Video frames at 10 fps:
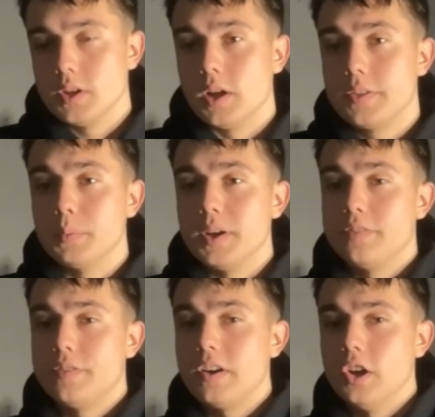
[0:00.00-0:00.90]
Yeah, I think
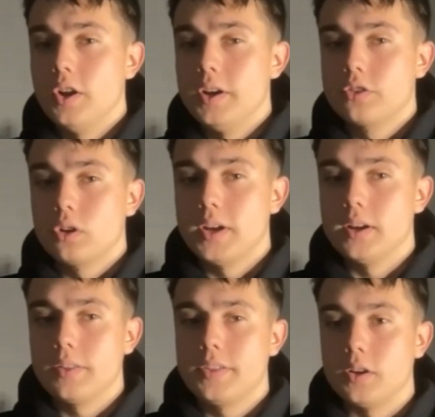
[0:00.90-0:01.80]
he's very early in his
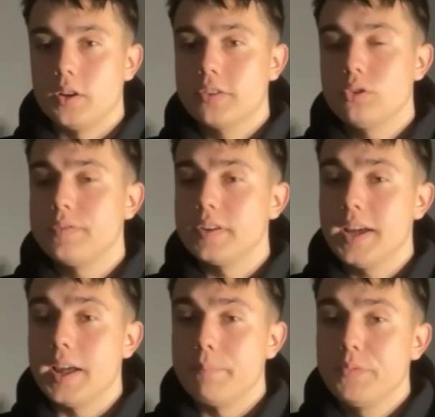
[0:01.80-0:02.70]
career. And I think, let's not
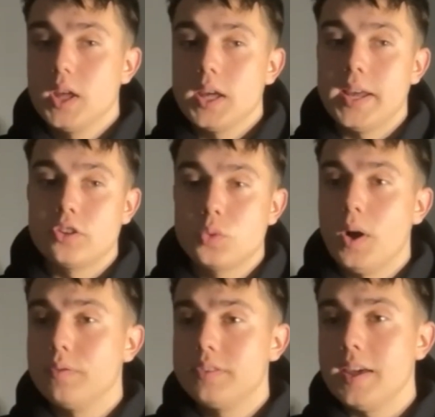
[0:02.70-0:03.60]
forget, he had
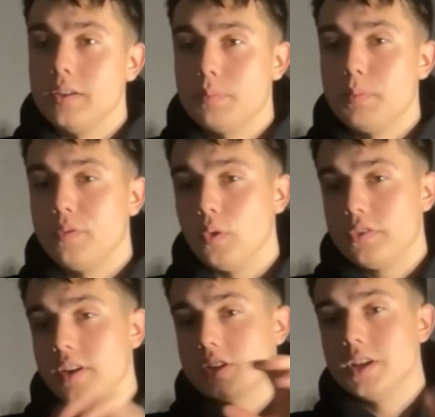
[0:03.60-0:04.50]
12 days
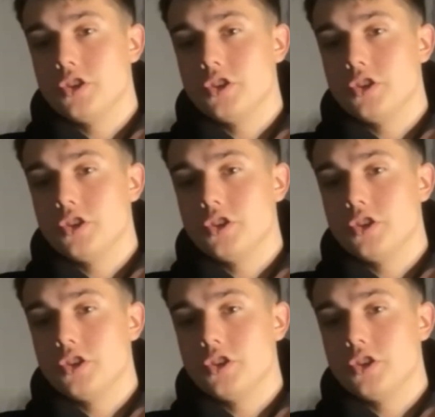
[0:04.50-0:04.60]
before the